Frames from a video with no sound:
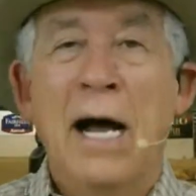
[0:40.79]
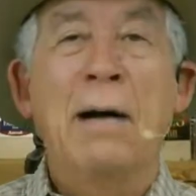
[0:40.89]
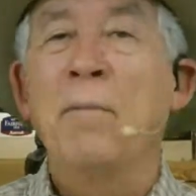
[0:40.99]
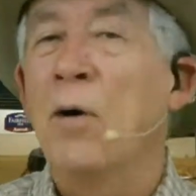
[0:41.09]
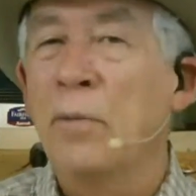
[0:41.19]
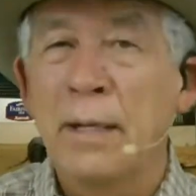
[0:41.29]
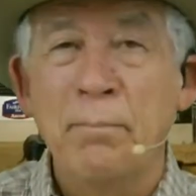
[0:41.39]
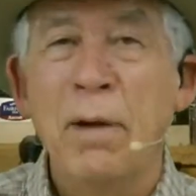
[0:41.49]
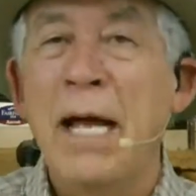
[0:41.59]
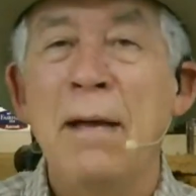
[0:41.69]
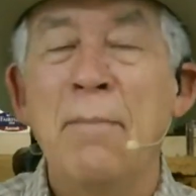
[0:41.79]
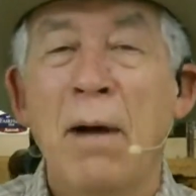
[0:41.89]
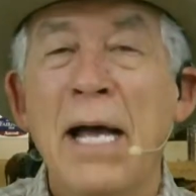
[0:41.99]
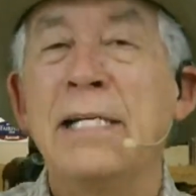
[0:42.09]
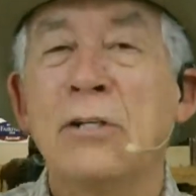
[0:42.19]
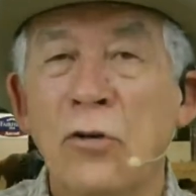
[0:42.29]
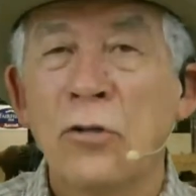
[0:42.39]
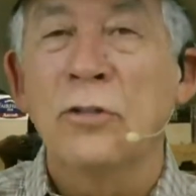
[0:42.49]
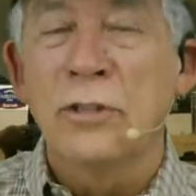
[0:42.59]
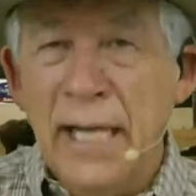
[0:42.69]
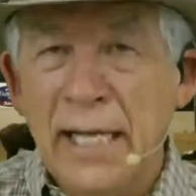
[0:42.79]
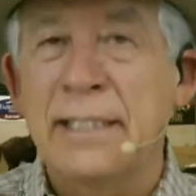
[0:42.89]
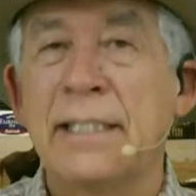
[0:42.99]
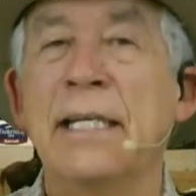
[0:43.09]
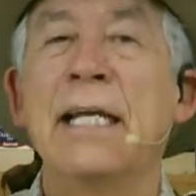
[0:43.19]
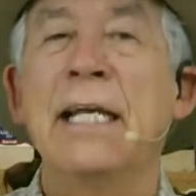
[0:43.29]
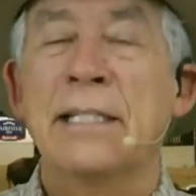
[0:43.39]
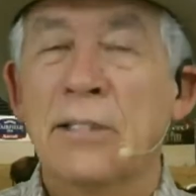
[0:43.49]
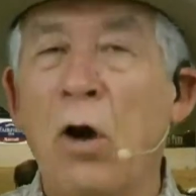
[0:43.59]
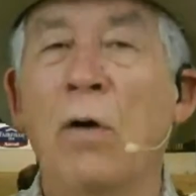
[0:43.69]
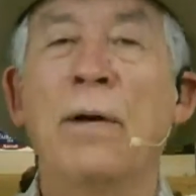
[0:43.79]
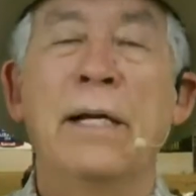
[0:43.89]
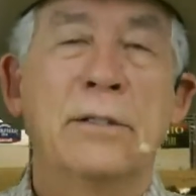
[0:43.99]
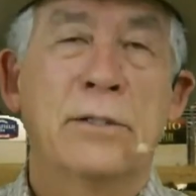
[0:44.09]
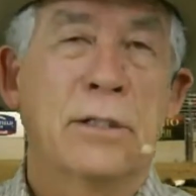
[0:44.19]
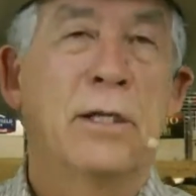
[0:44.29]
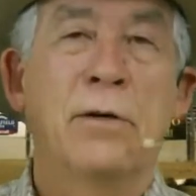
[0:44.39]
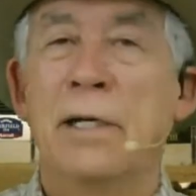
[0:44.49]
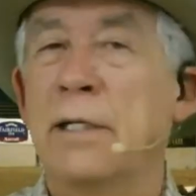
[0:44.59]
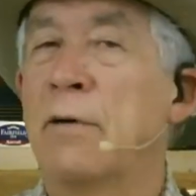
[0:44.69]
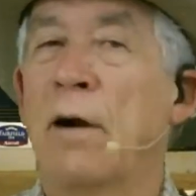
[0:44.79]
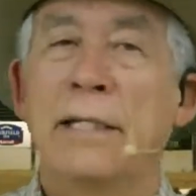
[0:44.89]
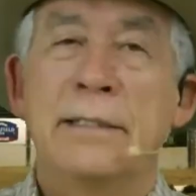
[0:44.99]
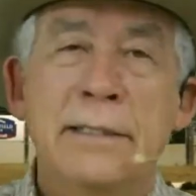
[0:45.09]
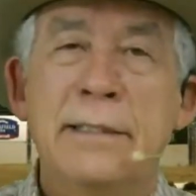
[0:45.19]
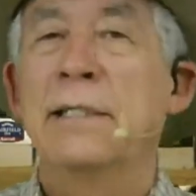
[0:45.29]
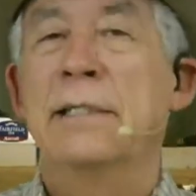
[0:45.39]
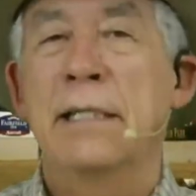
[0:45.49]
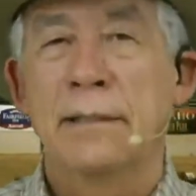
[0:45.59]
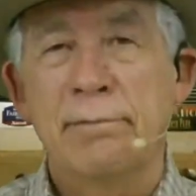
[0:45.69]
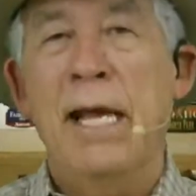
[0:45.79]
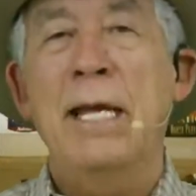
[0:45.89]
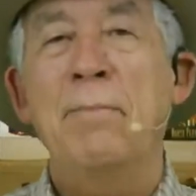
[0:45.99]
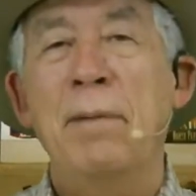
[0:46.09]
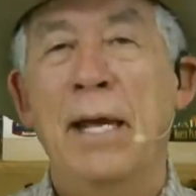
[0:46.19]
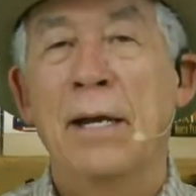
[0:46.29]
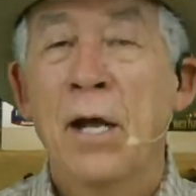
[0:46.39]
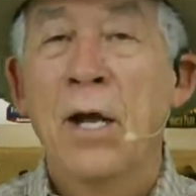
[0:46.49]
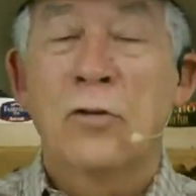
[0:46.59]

I'm already my my eternal destiny is already secure in Christ done deal amen